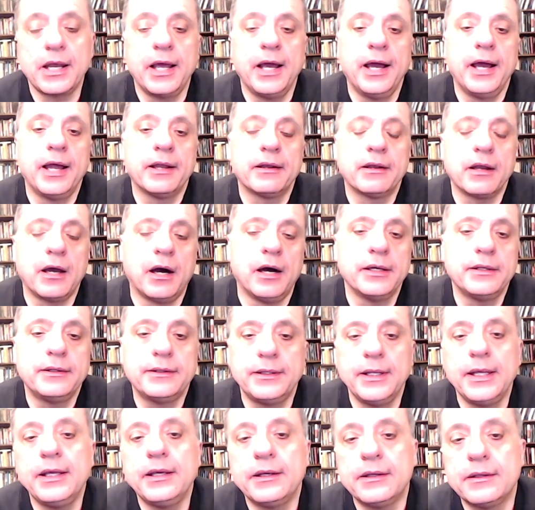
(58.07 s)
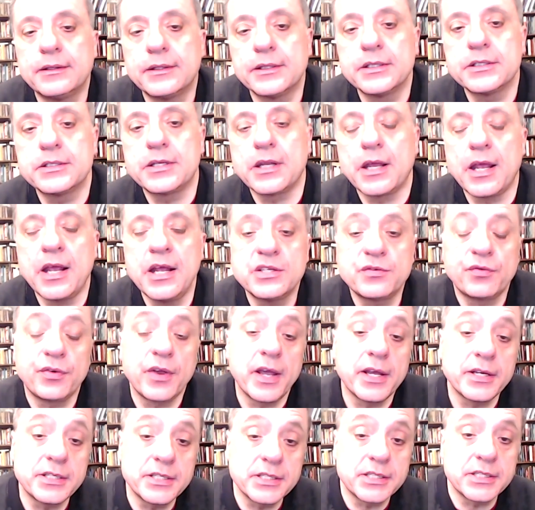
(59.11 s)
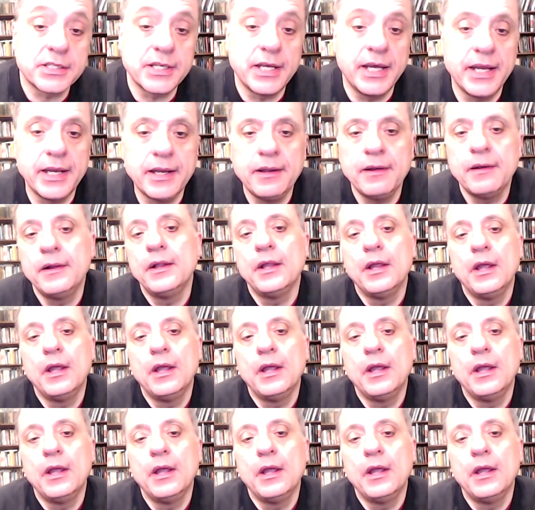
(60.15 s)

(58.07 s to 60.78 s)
and I think that it's fair to say